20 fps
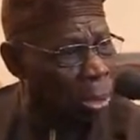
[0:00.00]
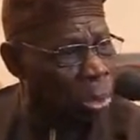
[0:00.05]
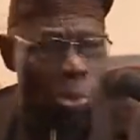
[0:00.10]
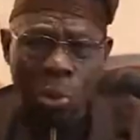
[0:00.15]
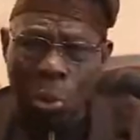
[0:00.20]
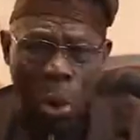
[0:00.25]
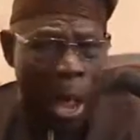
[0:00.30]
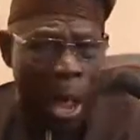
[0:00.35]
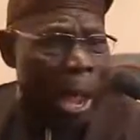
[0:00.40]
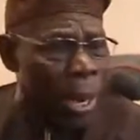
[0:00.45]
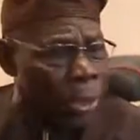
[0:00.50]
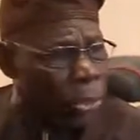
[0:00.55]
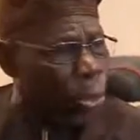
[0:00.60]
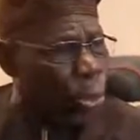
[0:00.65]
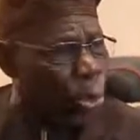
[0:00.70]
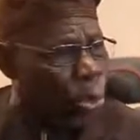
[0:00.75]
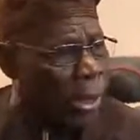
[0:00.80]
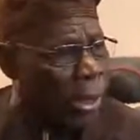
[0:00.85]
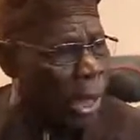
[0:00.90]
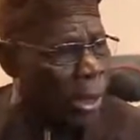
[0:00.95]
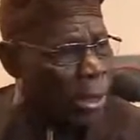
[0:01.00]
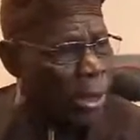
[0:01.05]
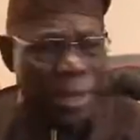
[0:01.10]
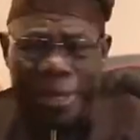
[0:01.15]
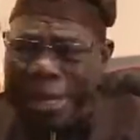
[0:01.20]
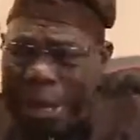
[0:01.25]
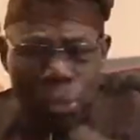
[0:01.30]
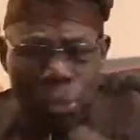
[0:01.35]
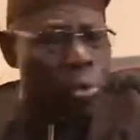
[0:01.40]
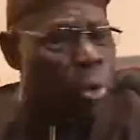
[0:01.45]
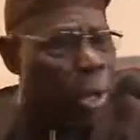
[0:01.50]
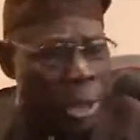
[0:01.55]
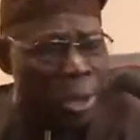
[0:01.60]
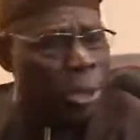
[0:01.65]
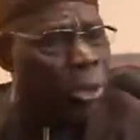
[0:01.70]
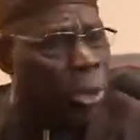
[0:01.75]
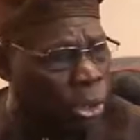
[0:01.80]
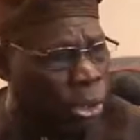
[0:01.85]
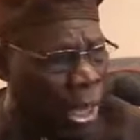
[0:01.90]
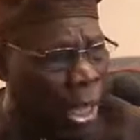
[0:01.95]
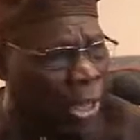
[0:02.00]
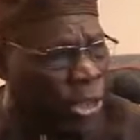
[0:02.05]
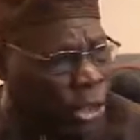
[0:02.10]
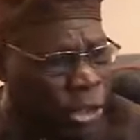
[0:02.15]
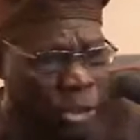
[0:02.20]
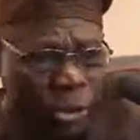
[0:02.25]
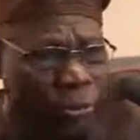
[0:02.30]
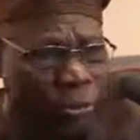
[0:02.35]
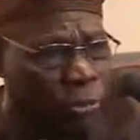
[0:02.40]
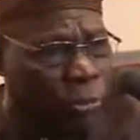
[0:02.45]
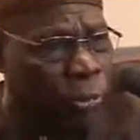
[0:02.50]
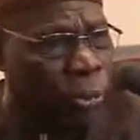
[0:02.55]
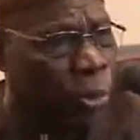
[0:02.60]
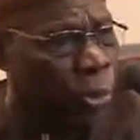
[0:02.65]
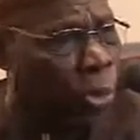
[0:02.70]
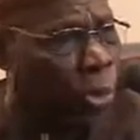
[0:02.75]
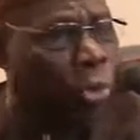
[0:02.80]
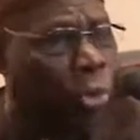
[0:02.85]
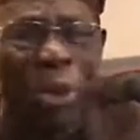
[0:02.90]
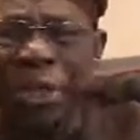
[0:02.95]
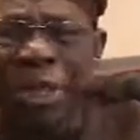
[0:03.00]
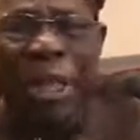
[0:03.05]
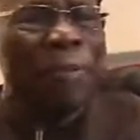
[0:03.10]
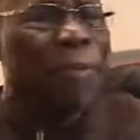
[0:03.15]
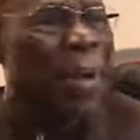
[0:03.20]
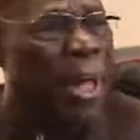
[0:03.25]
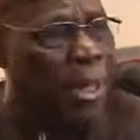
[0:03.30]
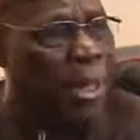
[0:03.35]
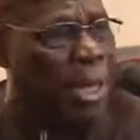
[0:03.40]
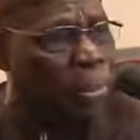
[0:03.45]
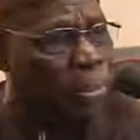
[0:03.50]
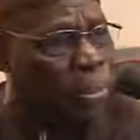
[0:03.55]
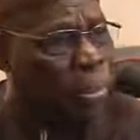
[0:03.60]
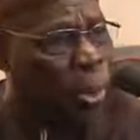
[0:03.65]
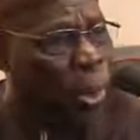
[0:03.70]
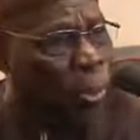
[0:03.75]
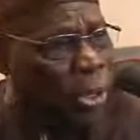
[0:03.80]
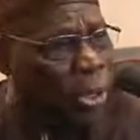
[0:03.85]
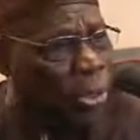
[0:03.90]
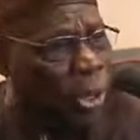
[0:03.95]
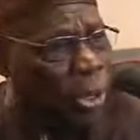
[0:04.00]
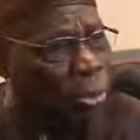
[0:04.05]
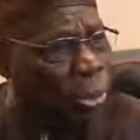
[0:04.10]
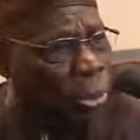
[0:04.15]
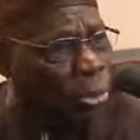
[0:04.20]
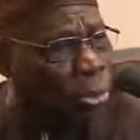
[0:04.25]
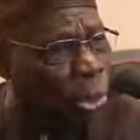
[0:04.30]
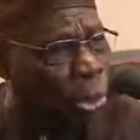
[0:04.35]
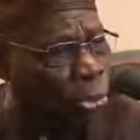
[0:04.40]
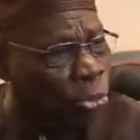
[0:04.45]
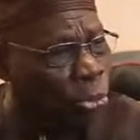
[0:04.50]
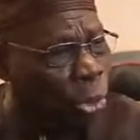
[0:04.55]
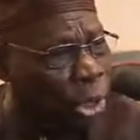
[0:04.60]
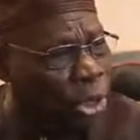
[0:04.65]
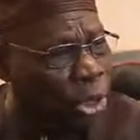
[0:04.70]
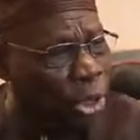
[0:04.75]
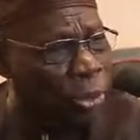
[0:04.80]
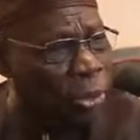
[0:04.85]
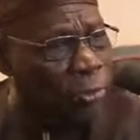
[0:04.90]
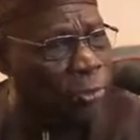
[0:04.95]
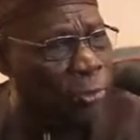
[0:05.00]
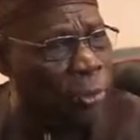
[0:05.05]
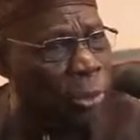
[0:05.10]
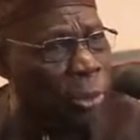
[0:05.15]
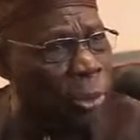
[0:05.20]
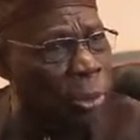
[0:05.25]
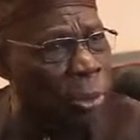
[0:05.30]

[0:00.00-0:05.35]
who I know that they will not achieve whatever they promise they will want to achieve.